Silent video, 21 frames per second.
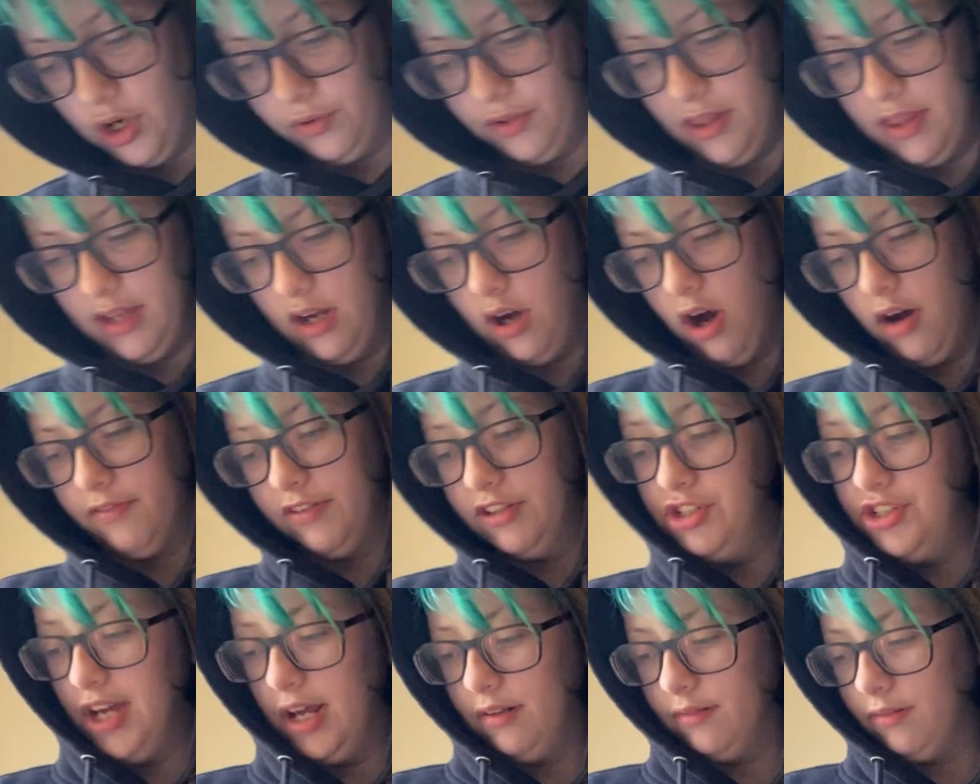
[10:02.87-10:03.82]
the thing off in
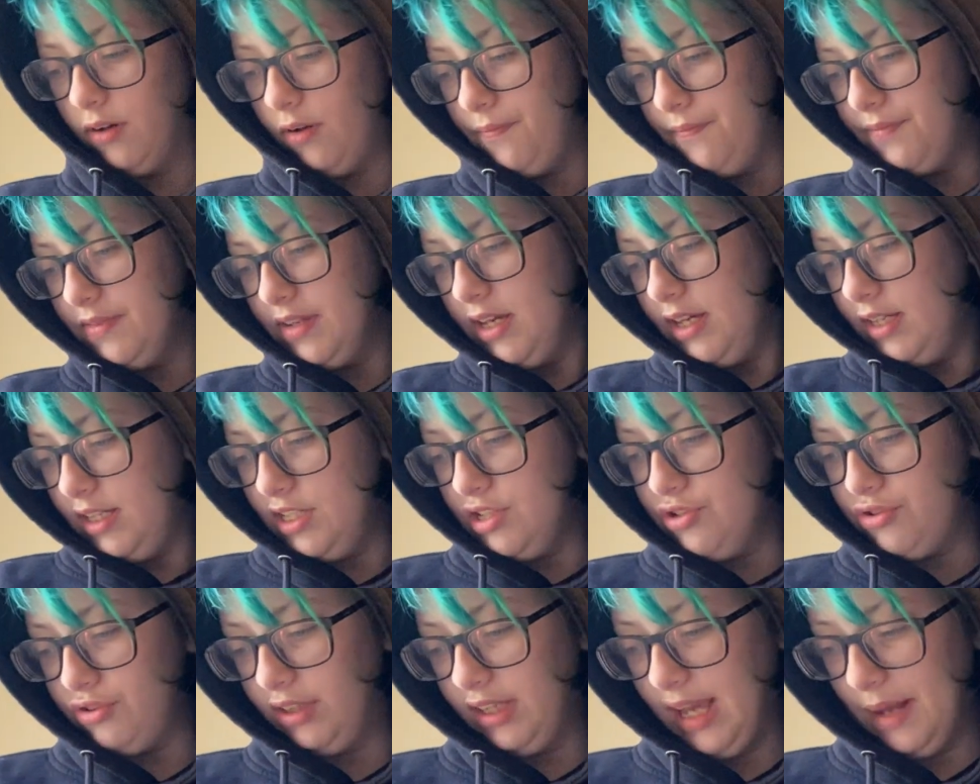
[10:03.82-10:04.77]
general. He
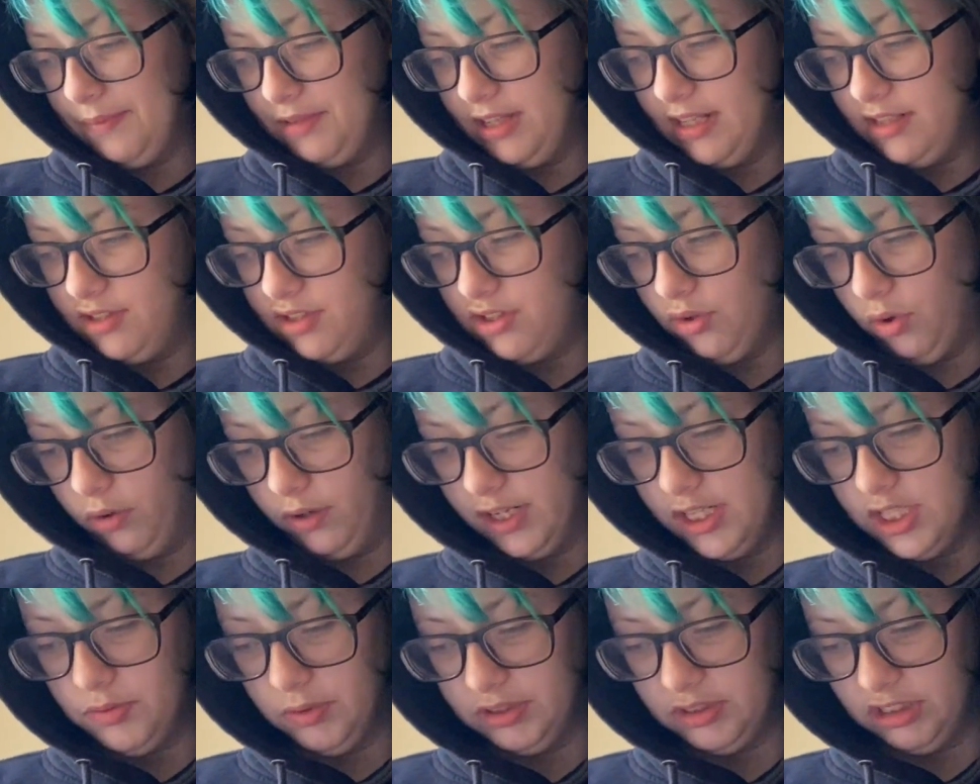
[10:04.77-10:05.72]
usually kept it in
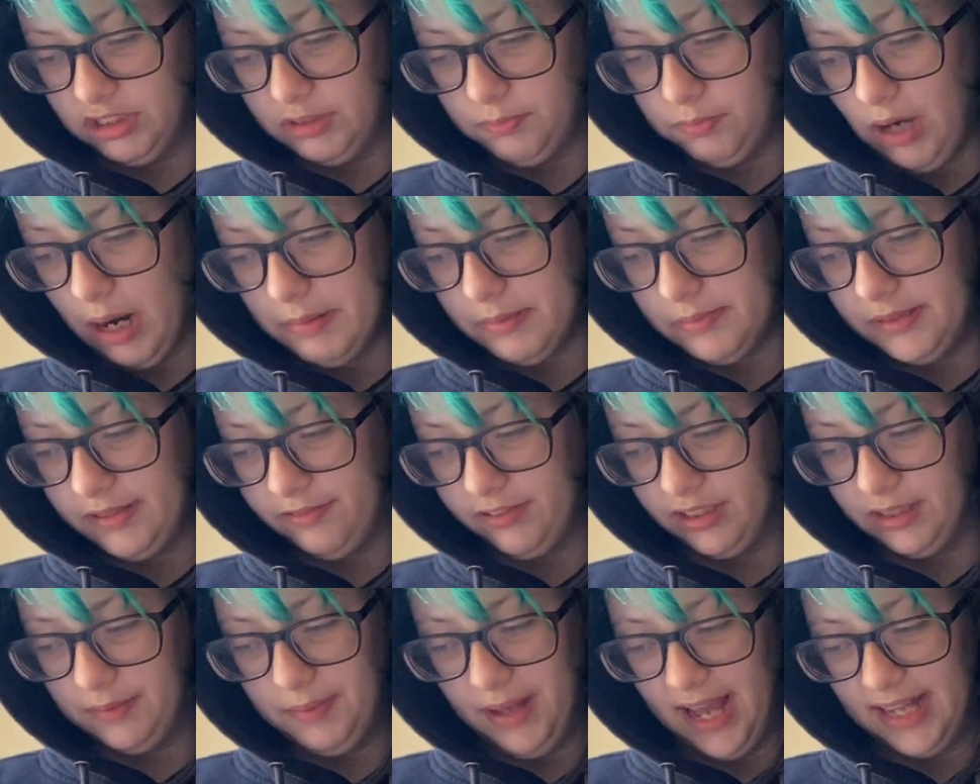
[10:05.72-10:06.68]
storage, which was probably for
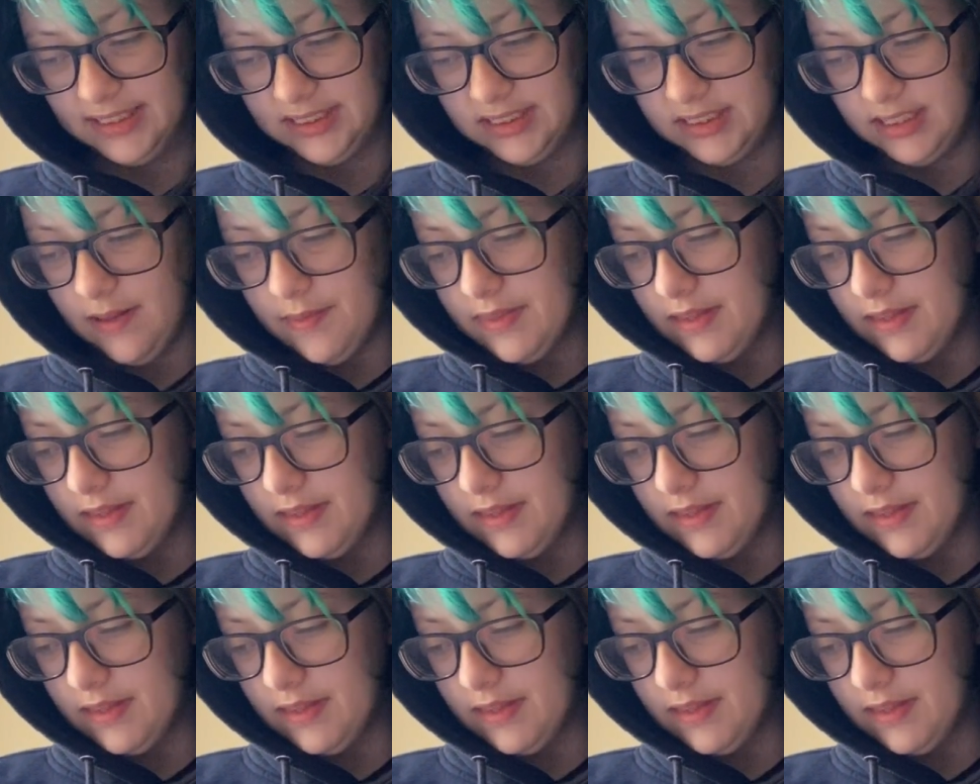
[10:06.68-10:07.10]
the best.